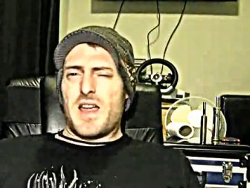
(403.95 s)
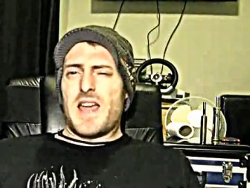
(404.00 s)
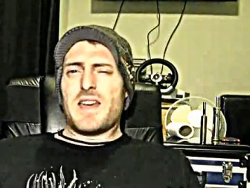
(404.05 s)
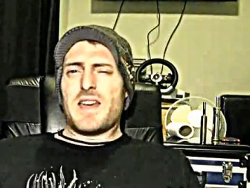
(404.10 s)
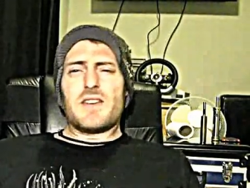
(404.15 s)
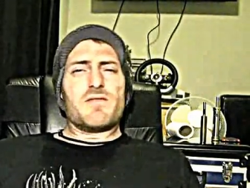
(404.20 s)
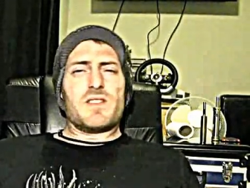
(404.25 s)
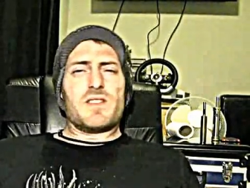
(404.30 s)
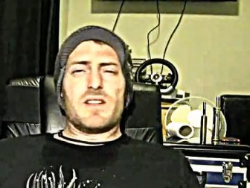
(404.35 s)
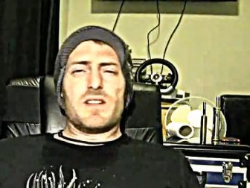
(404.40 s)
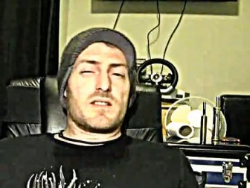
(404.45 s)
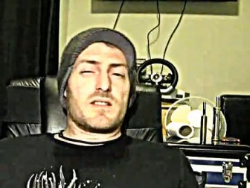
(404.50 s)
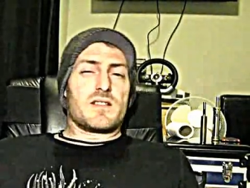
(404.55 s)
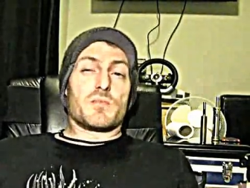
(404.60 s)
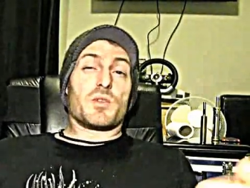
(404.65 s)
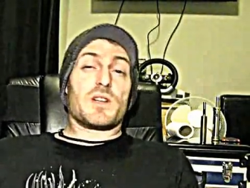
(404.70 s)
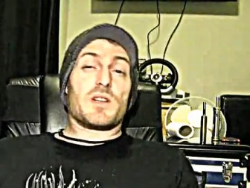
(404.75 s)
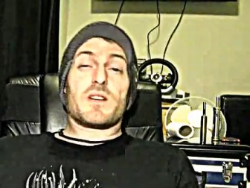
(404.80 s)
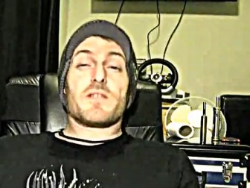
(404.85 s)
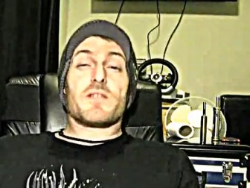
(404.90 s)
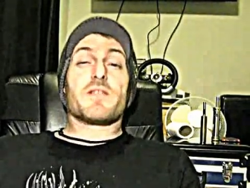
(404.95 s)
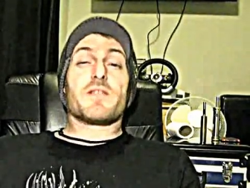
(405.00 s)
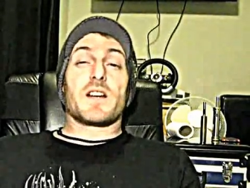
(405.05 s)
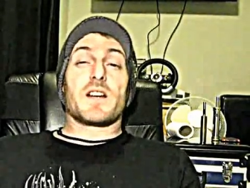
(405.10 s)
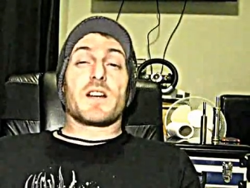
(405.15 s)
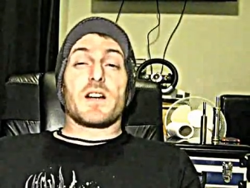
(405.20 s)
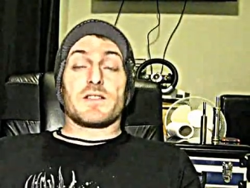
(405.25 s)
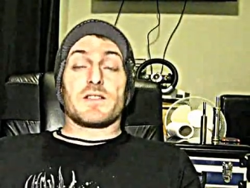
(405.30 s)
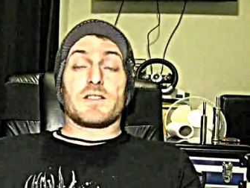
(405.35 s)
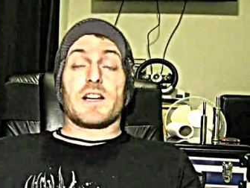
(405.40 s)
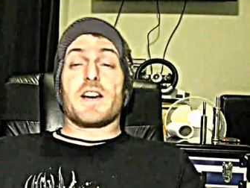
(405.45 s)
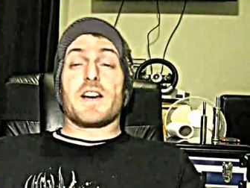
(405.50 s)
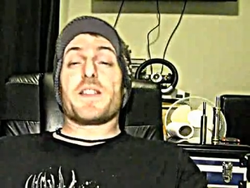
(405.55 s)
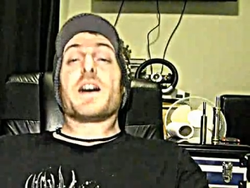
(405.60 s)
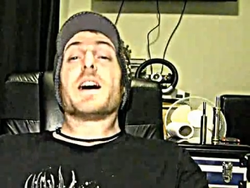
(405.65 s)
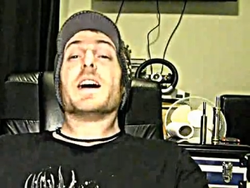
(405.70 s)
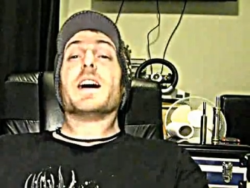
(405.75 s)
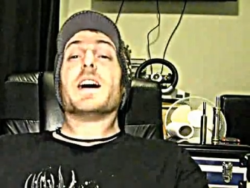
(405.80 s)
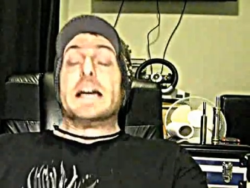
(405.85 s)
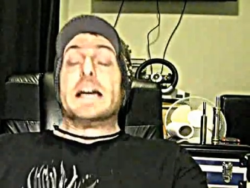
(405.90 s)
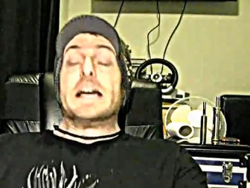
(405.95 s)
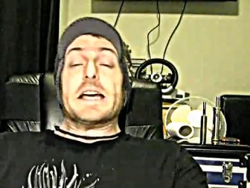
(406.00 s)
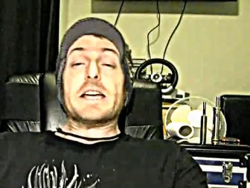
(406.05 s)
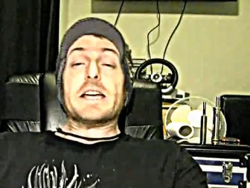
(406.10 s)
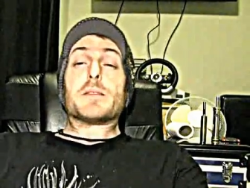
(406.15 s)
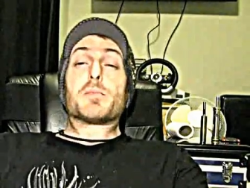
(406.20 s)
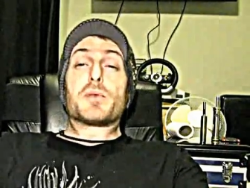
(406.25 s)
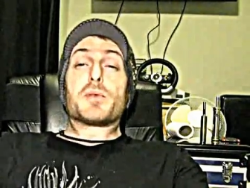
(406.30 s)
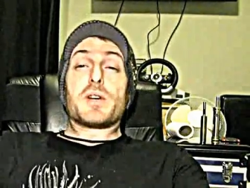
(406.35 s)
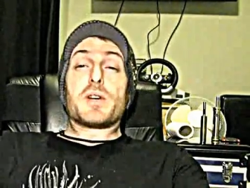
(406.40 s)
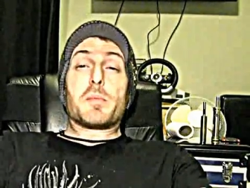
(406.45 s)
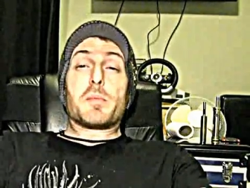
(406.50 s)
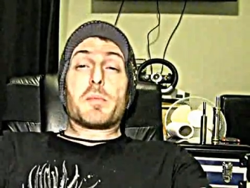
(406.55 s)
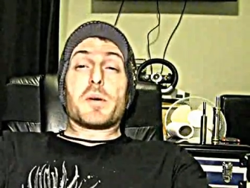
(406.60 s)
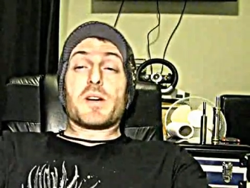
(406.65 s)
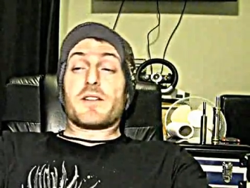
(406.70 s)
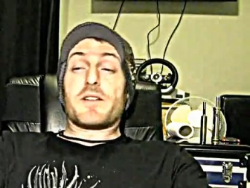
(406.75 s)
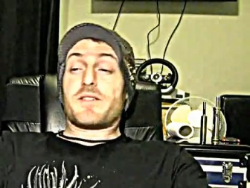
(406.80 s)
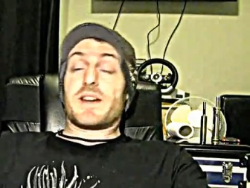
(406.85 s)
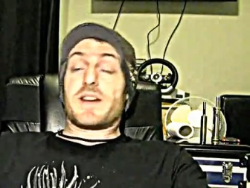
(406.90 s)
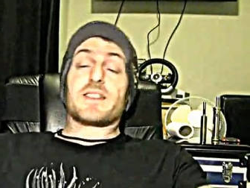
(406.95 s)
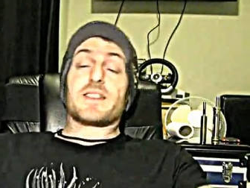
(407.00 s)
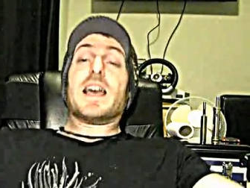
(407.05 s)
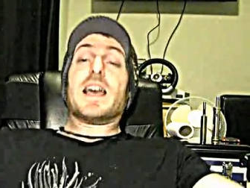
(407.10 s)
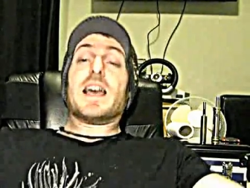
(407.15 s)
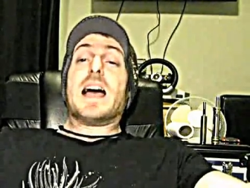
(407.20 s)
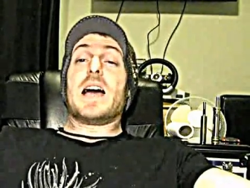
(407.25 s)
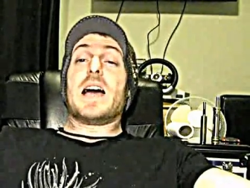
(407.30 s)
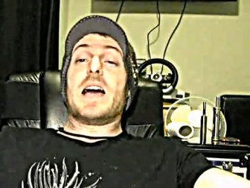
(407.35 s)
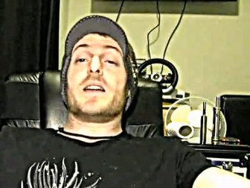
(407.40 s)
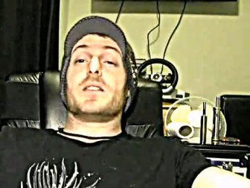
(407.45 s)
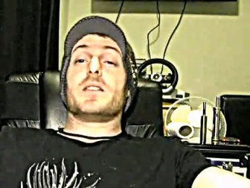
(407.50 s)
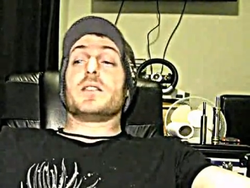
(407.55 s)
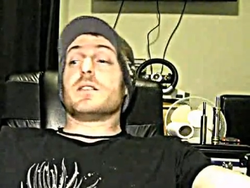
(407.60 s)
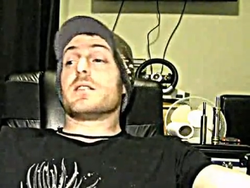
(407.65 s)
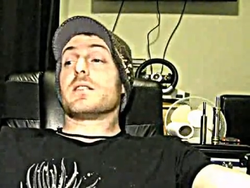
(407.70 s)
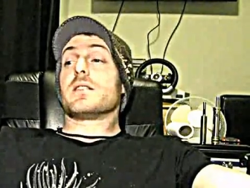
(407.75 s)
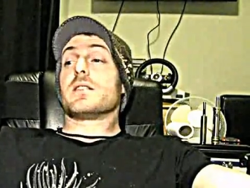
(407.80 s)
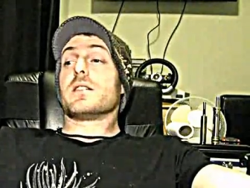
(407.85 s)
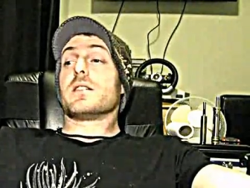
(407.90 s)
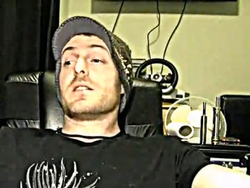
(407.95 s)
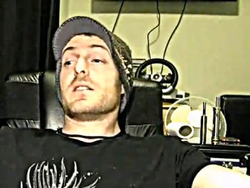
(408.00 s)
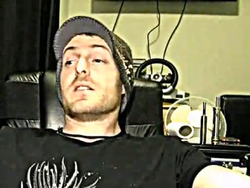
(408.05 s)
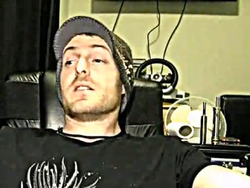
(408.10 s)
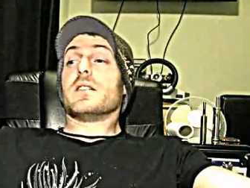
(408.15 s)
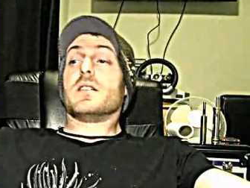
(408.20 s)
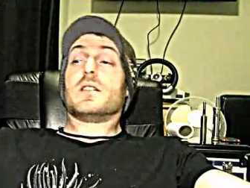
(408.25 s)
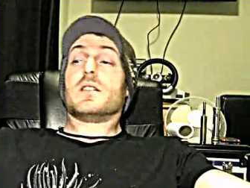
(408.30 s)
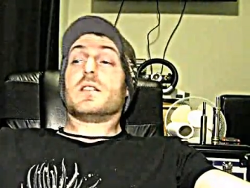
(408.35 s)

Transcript: For any reason what you can think of like that, it's pretty perfect. And